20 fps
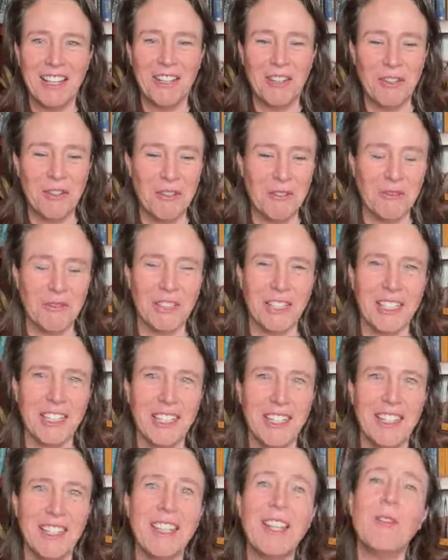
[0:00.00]
Oh my,
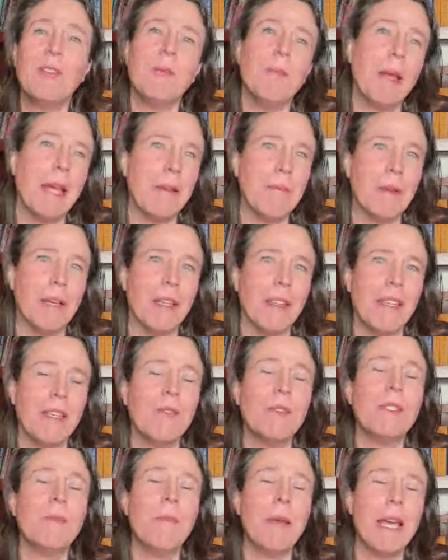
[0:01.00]
that was a bad month. It
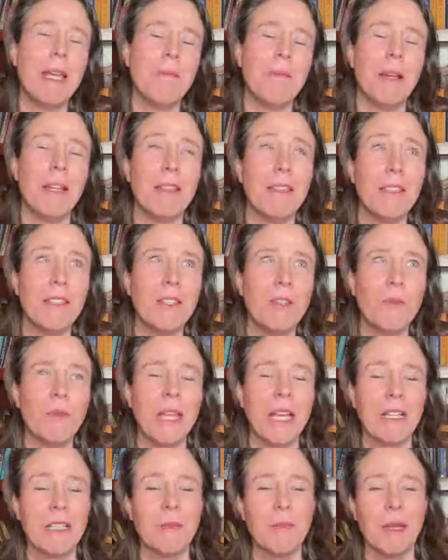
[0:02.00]
was a bad month to do
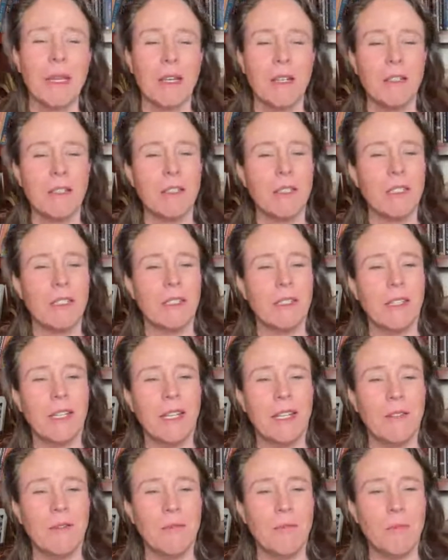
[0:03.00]
without tomatoes
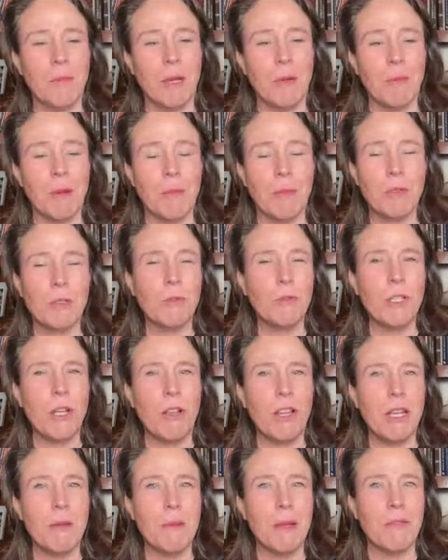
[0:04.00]
and bell peppers. It was
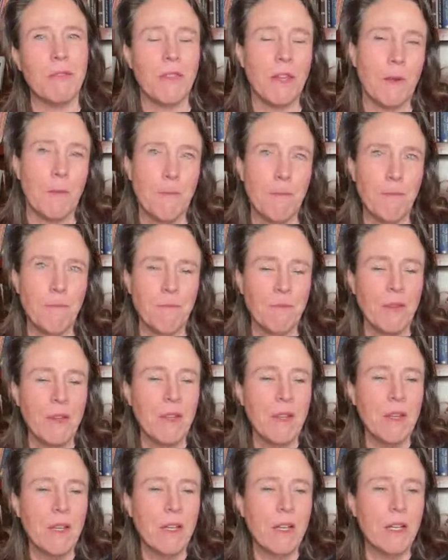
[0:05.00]
only a month though.
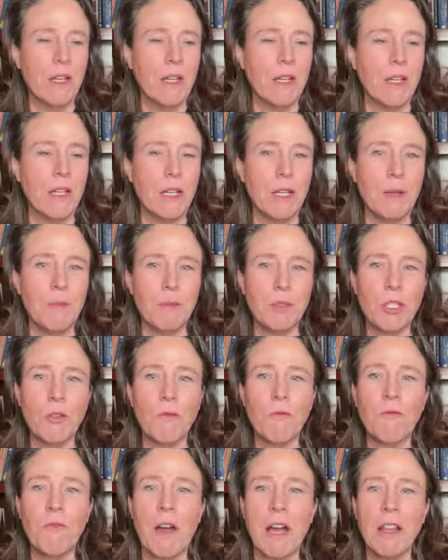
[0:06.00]
So
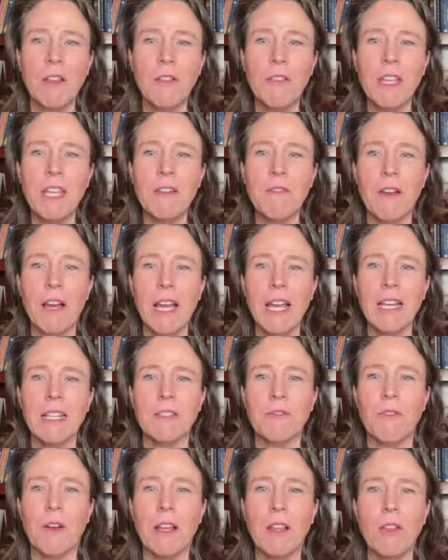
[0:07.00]
follow the advice,
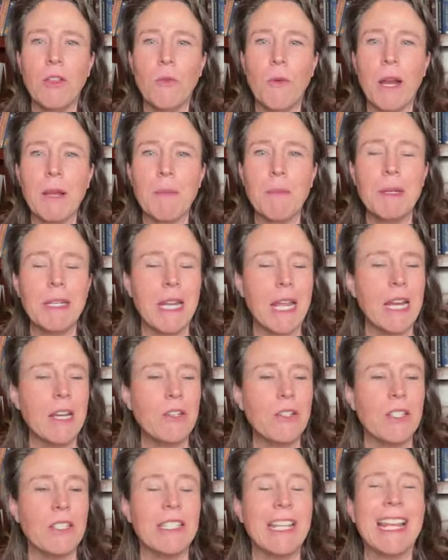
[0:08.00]
follow the recommendations.